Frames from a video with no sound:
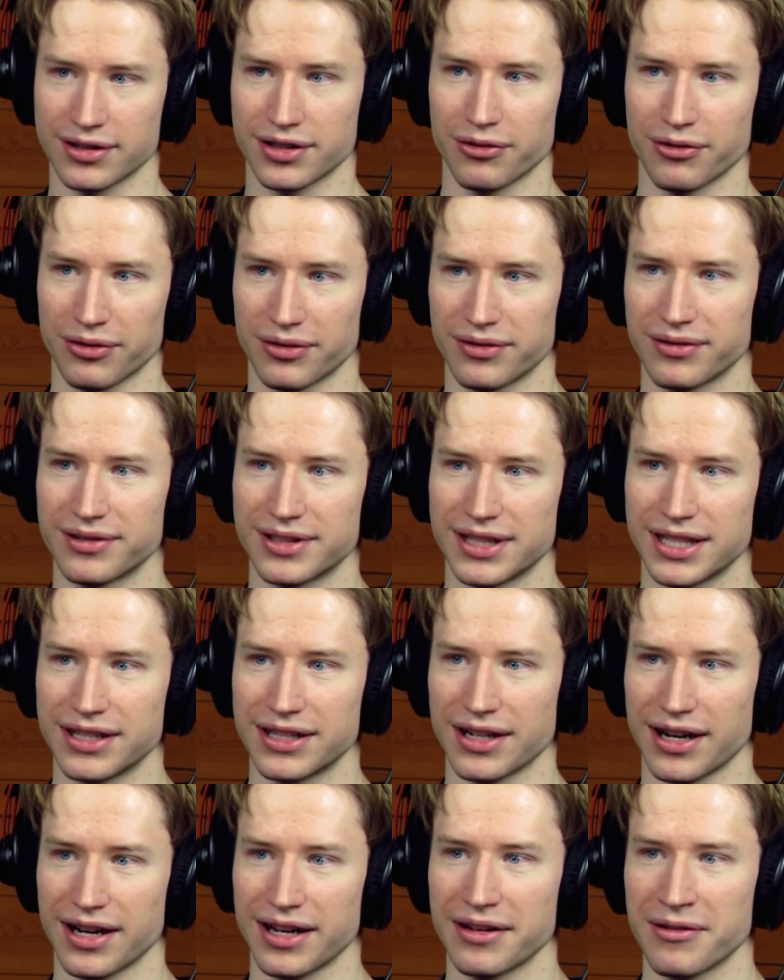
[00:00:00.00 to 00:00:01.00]
So
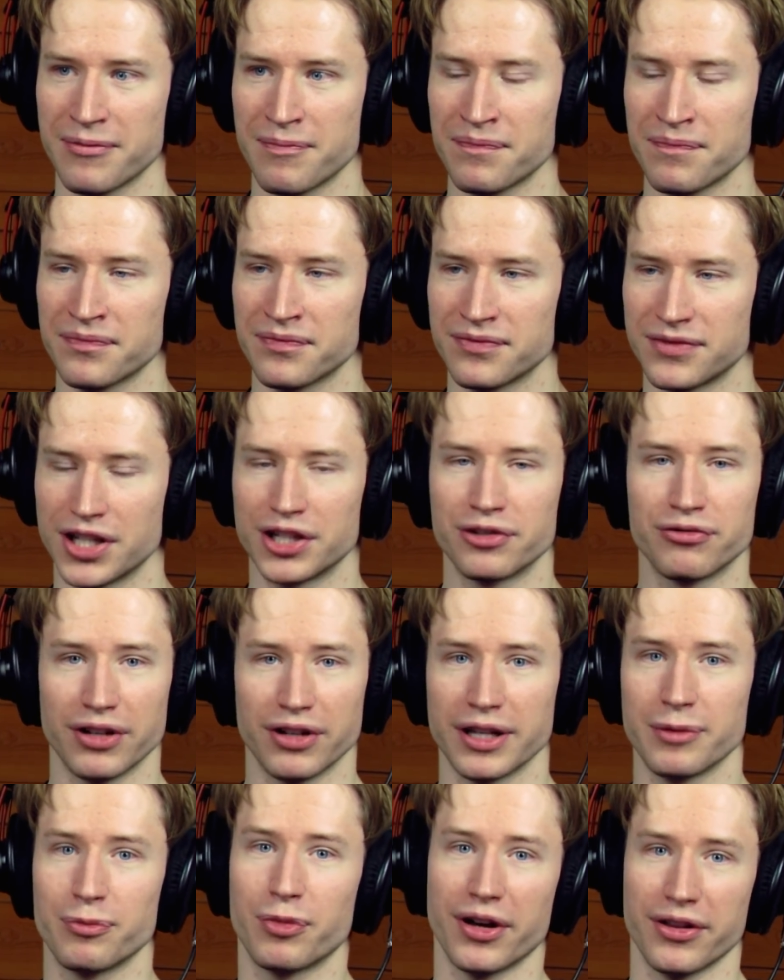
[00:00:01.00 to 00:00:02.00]
CGI didn't
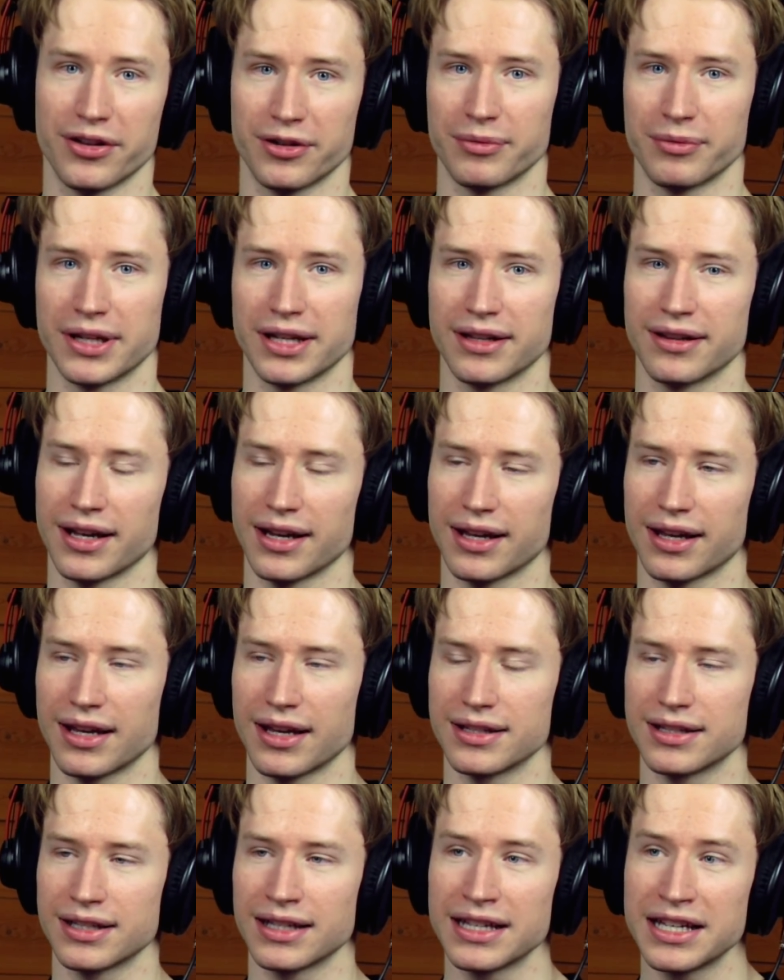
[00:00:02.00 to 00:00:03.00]
really bother me in that
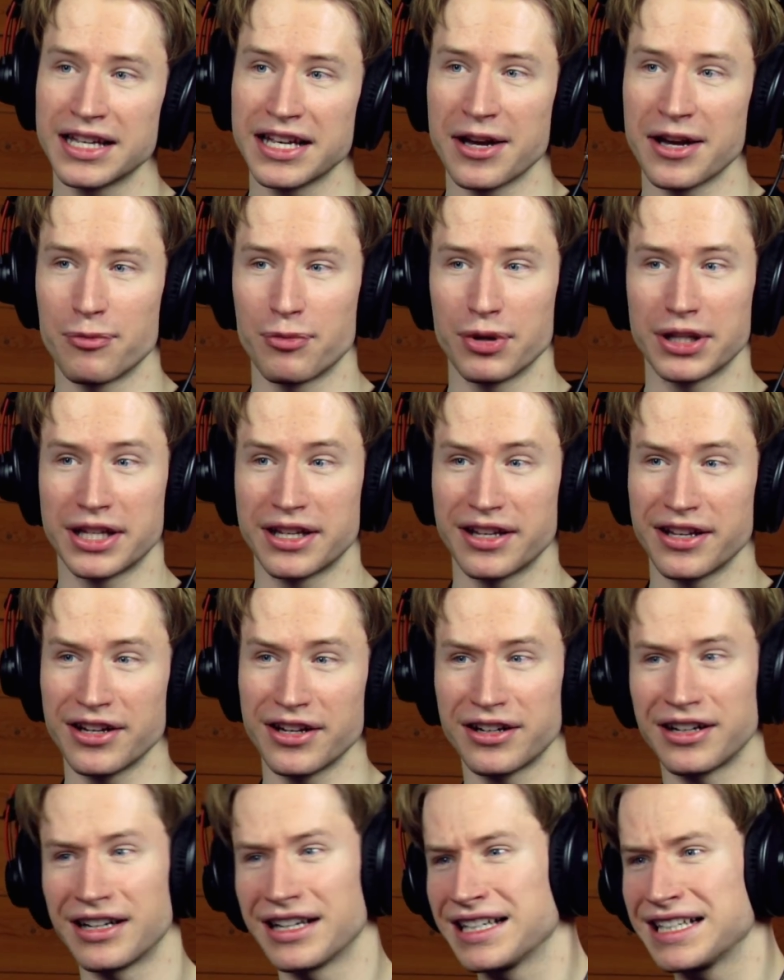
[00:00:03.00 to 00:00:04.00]
case, but
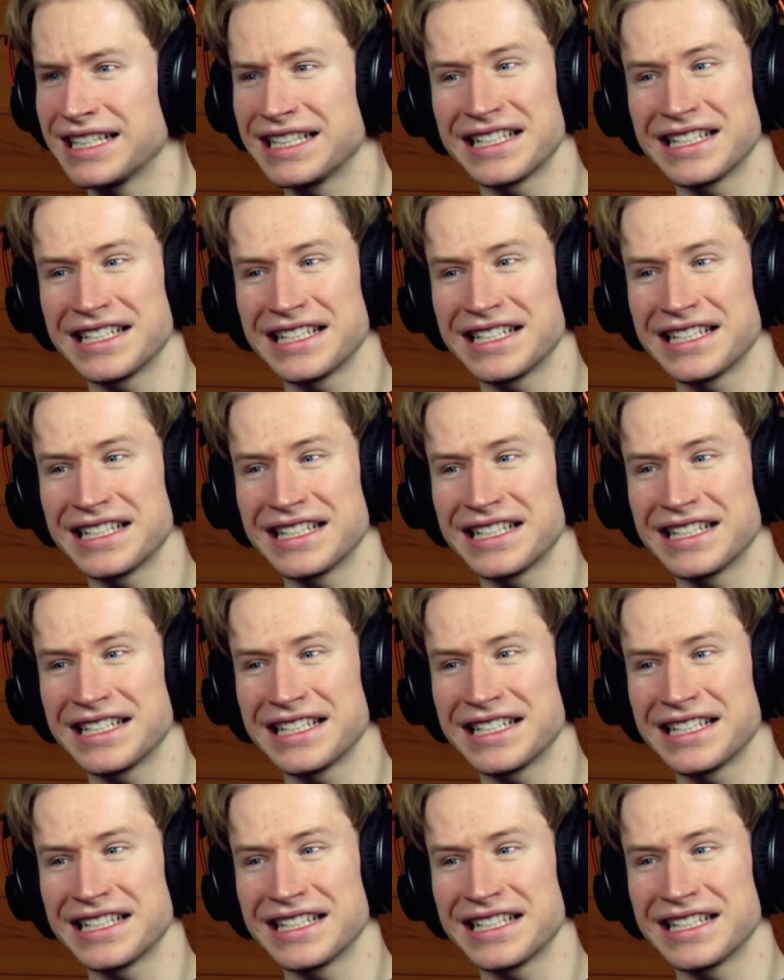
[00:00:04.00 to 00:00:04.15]
here,